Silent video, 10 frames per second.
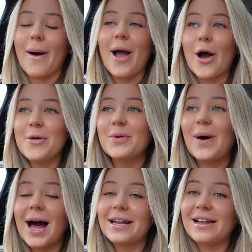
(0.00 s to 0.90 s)
but I hope you
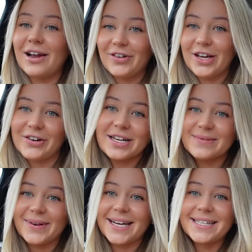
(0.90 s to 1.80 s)
all had a lovely
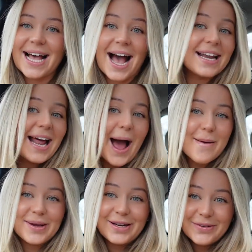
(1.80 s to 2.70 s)
Christmas and
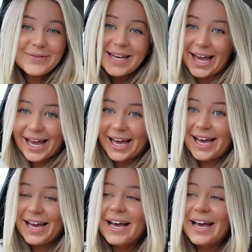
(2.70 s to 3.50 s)
Happy New Year.